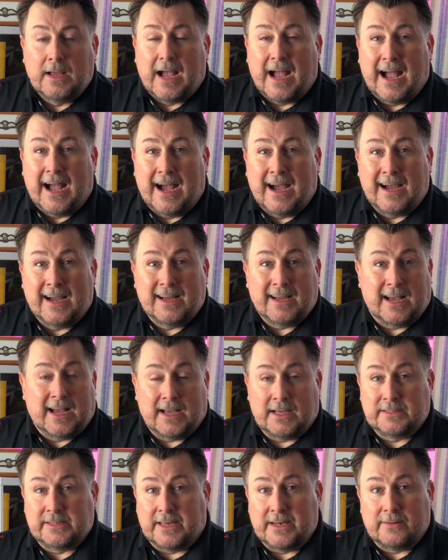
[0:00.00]

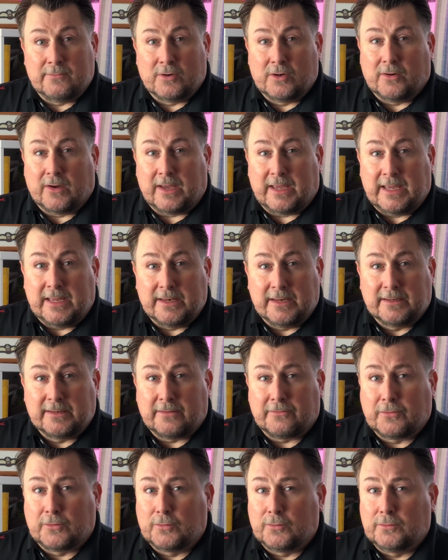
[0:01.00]
Has anyone got hearing
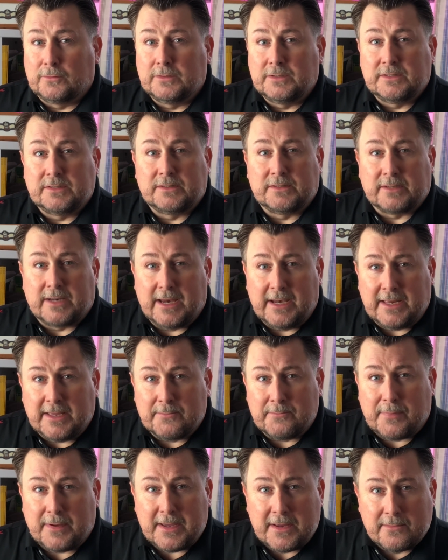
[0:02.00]
difficulties? Is there any
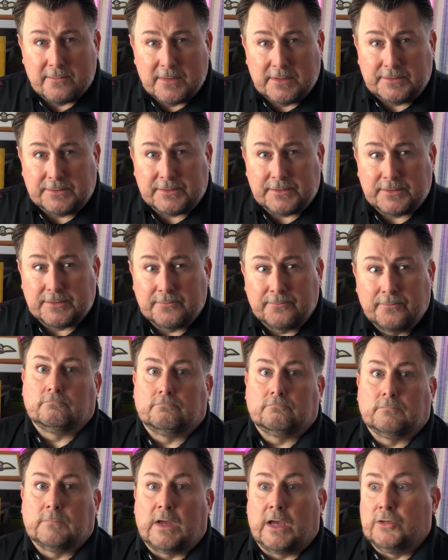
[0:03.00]
impairments?
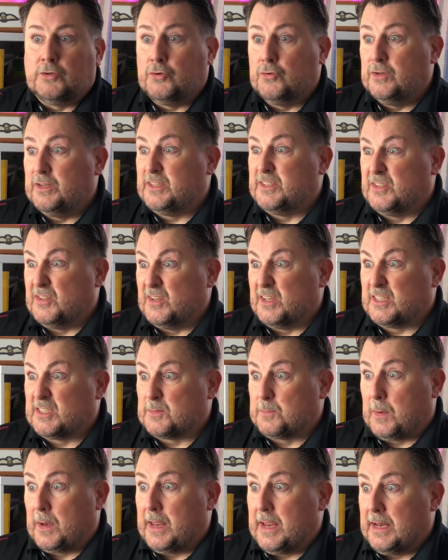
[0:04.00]
And you need to
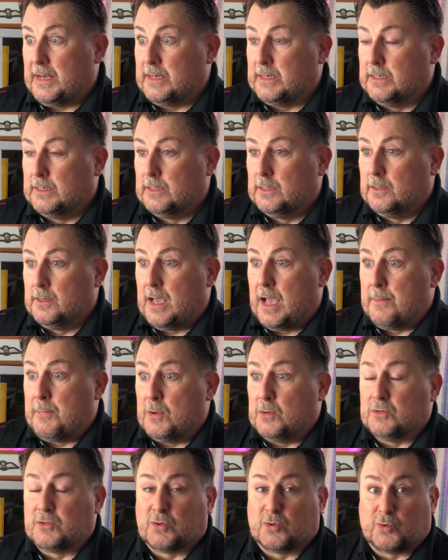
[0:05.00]
explain
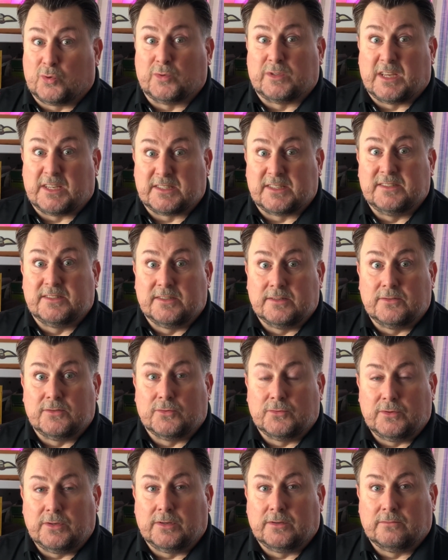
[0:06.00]
about social distancing,
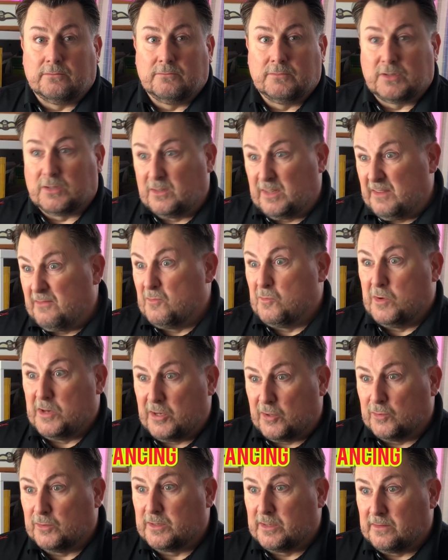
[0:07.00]
don't you? So even when you
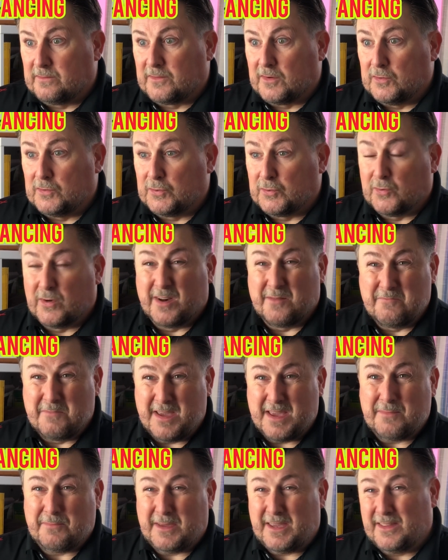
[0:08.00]
go to the front door, and it
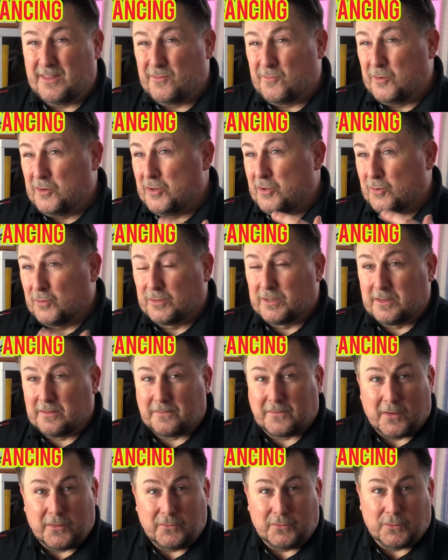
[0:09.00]
may be that when you go to the
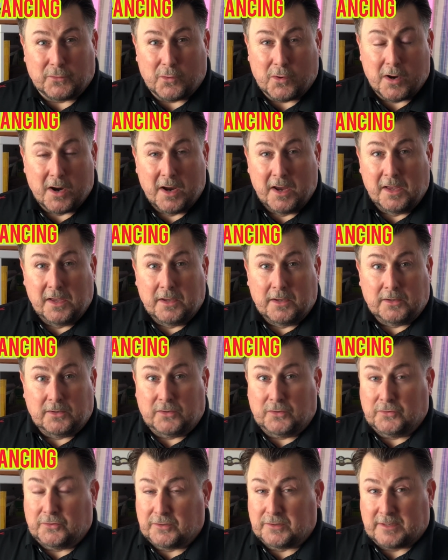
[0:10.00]
front door,
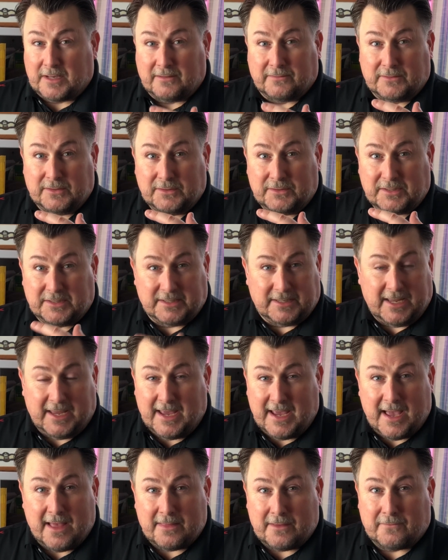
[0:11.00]
you just have to stay
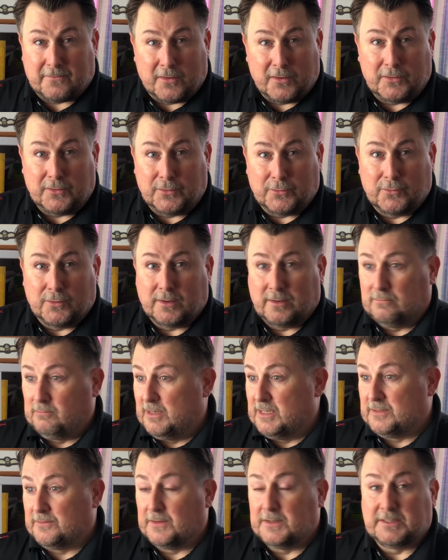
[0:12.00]
at the front door.
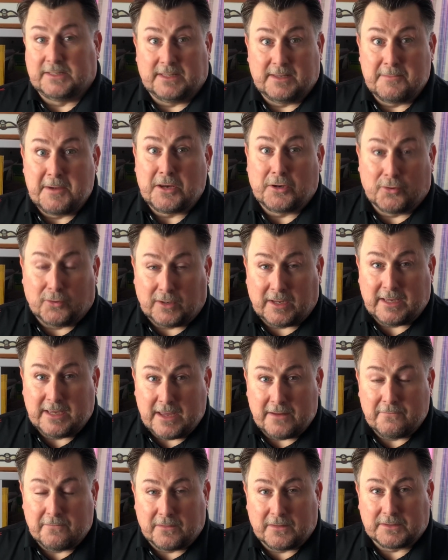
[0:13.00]
Let's face it, they might not let you
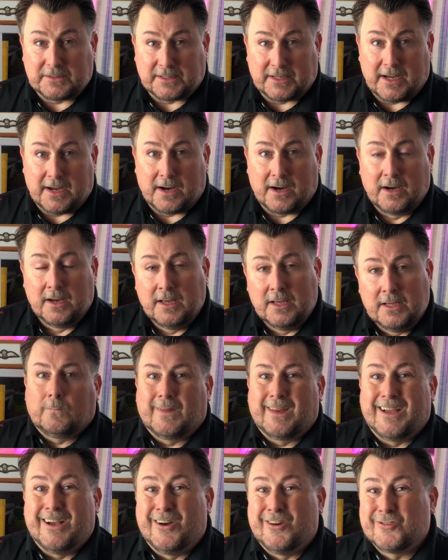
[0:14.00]
in for a start.
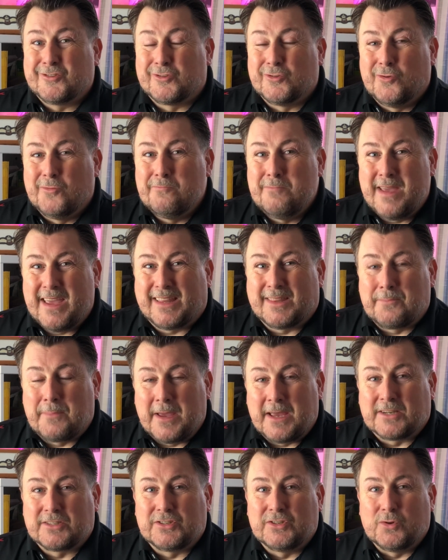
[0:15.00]
Also, make the
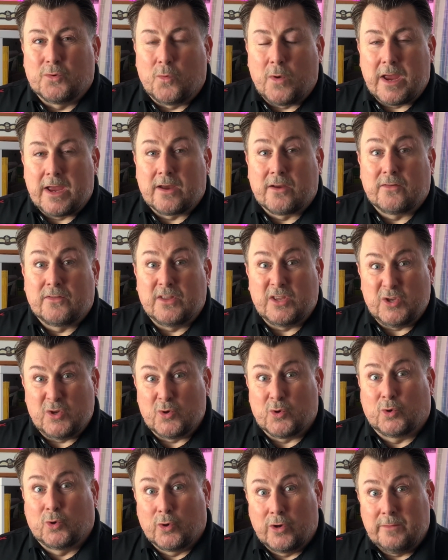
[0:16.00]
person aware that
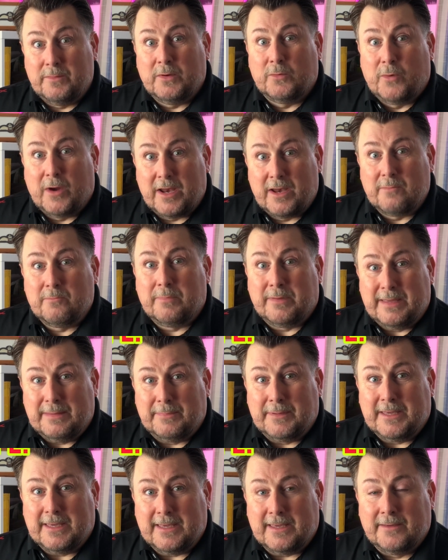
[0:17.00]
you're going to be wearing
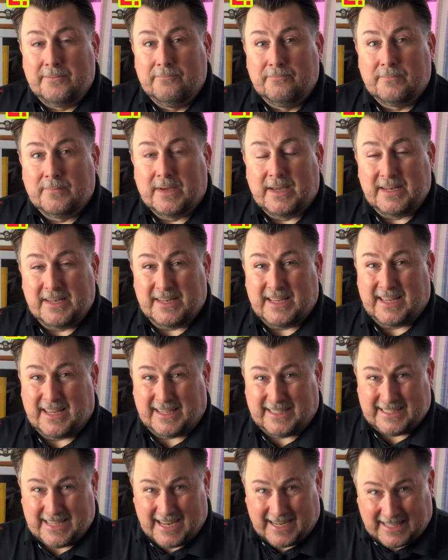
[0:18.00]
PPE and
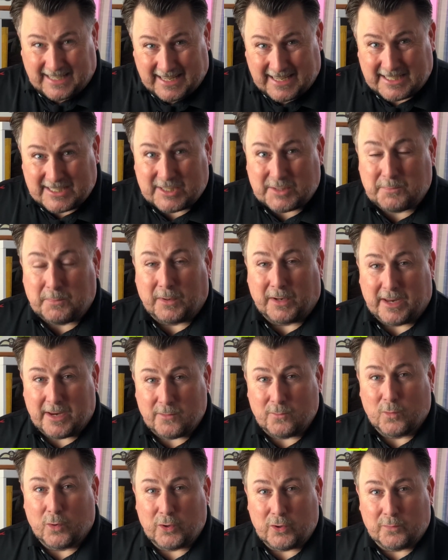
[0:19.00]
exactly explain
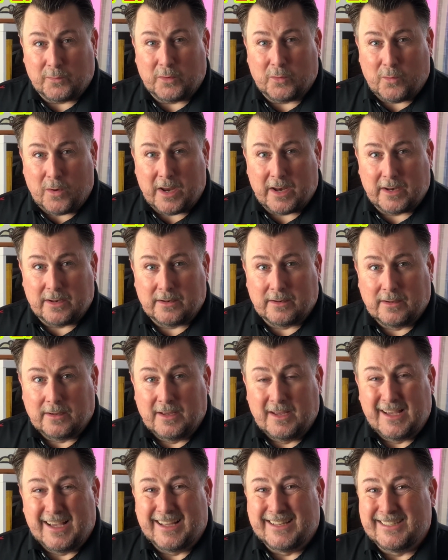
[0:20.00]
what you'll be wearing
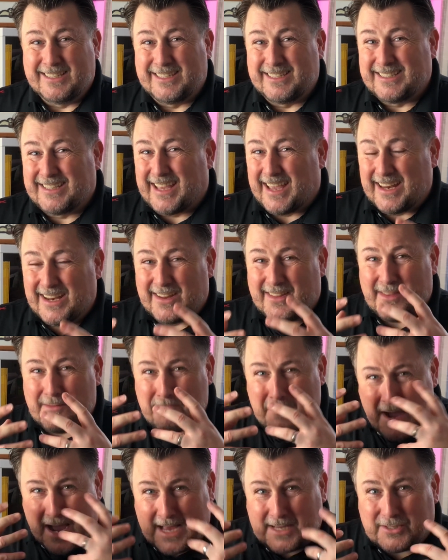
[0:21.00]
and kind of the
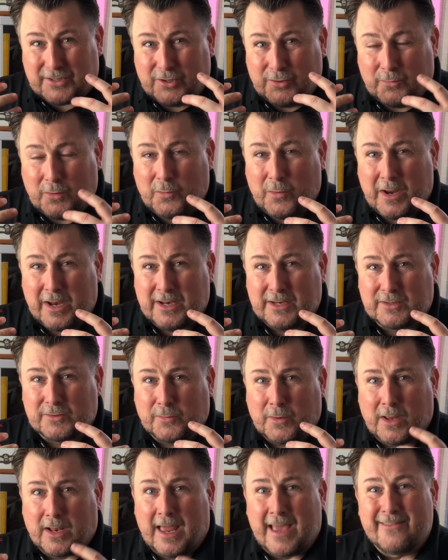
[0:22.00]
mask you'll be wearing as
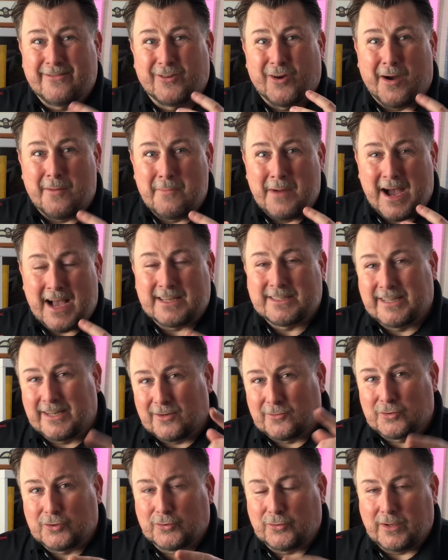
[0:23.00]
well. I've got a mask and I'll
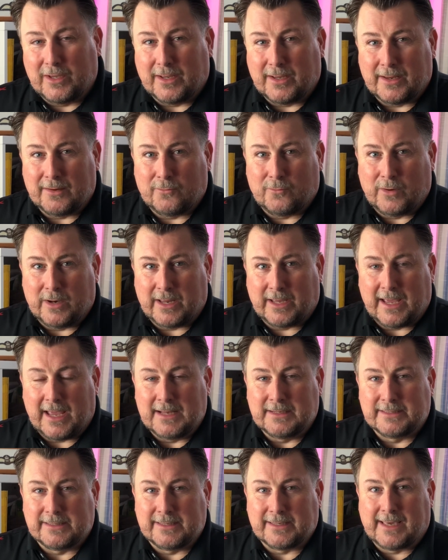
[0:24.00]
show you when I get
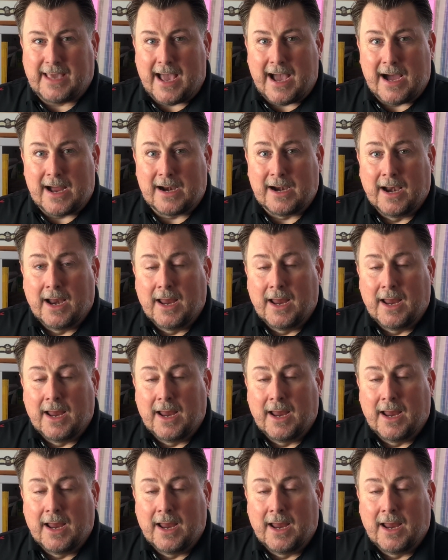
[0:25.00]
into the car.